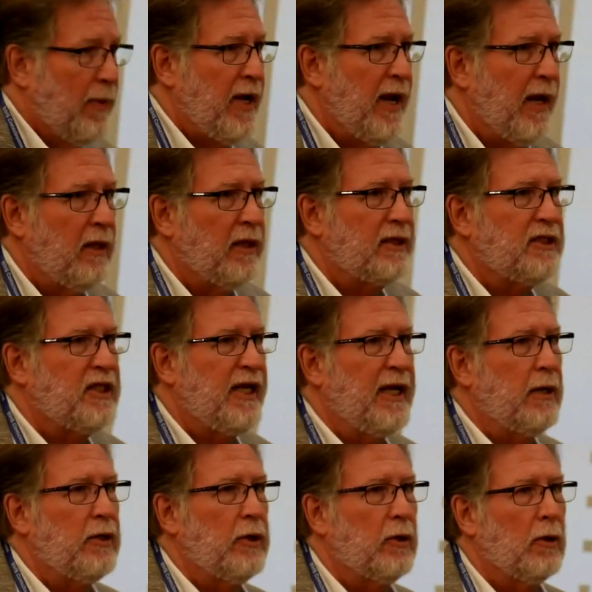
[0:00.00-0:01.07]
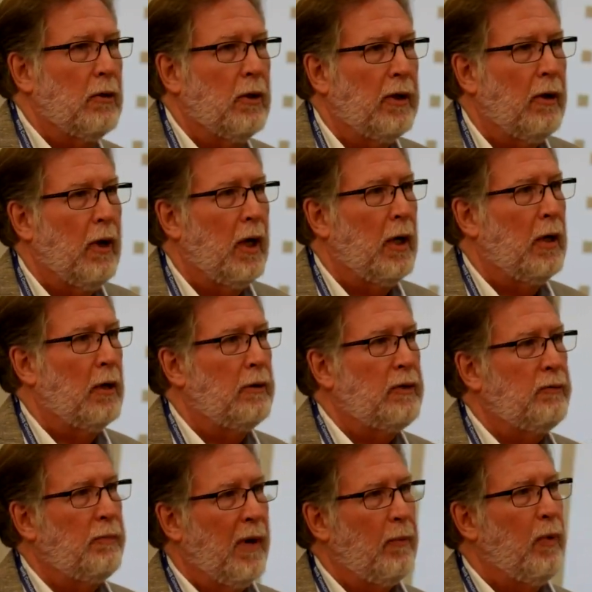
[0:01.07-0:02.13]
Eben Alexander, uh,
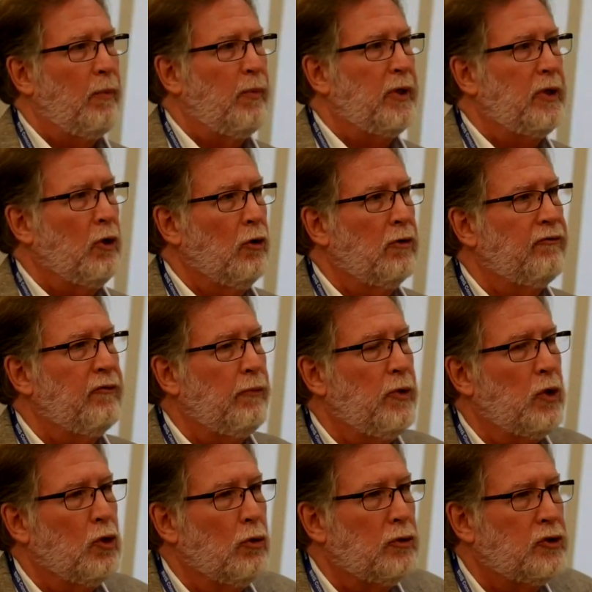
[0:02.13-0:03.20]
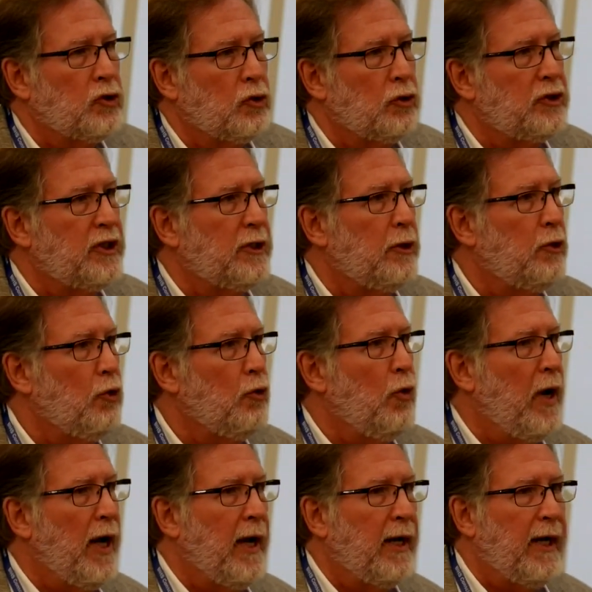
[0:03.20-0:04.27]
you probably heard of him, the neurosurgeon
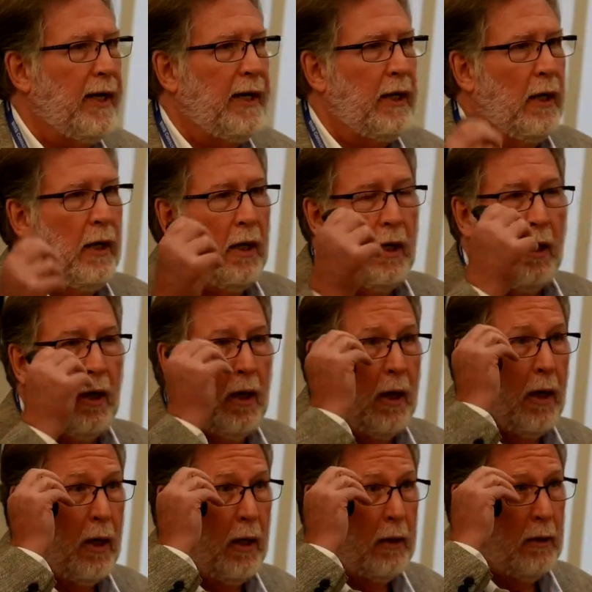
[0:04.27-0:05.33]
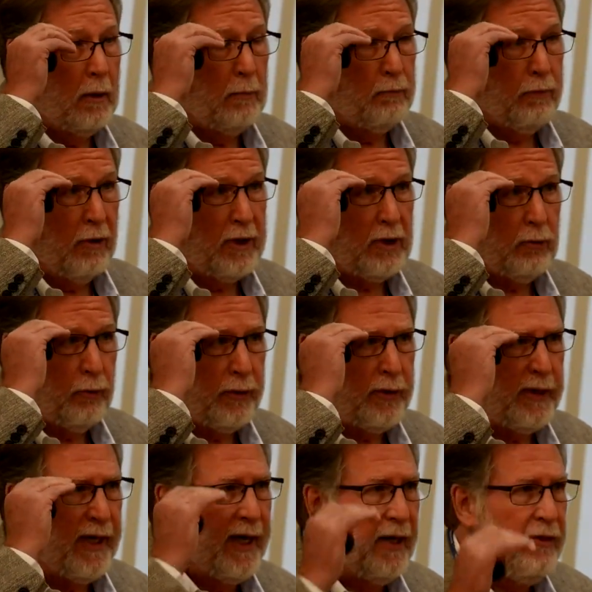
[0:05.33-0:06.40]
who had a uh, brush
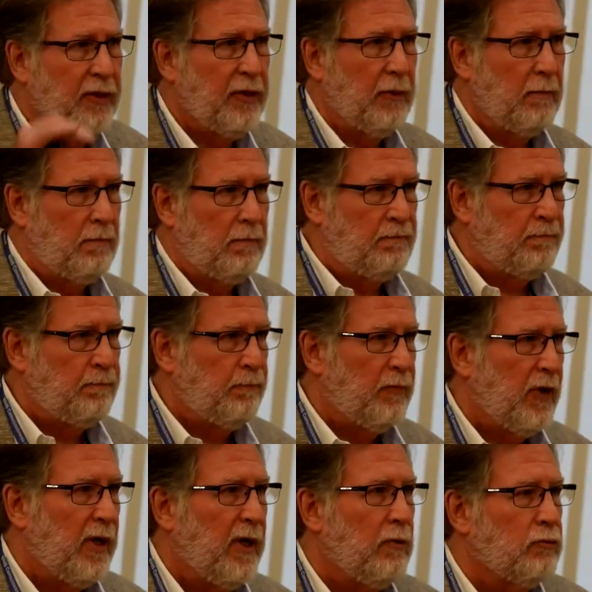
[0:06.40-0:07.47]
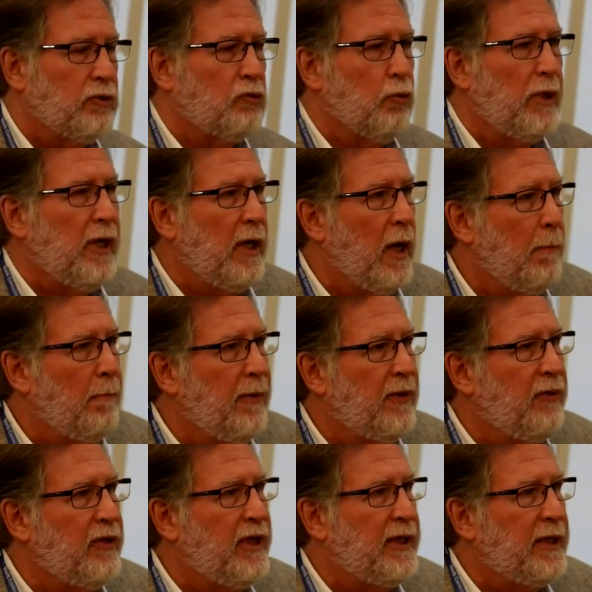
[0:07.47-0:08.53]
with death, and it was written up
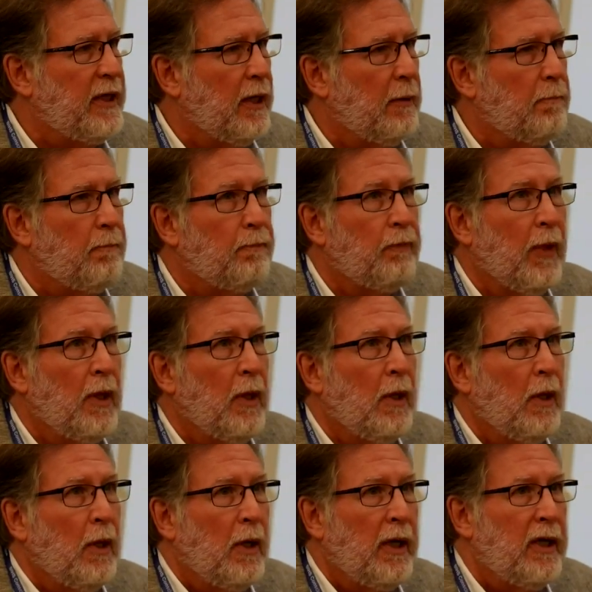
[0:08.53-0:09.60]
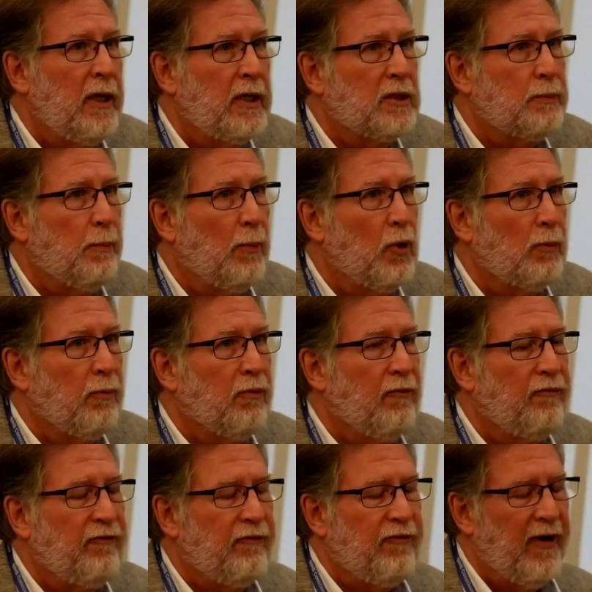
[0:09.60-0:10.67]
in, the, um, in his book,
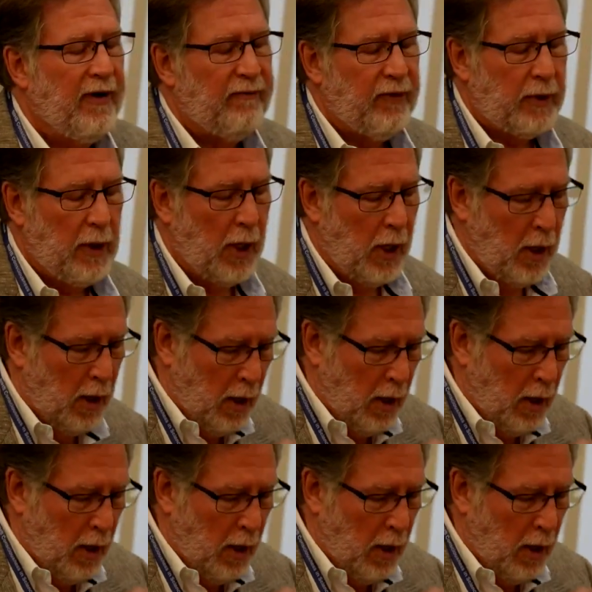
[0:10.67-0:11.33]
Proof of Heaven.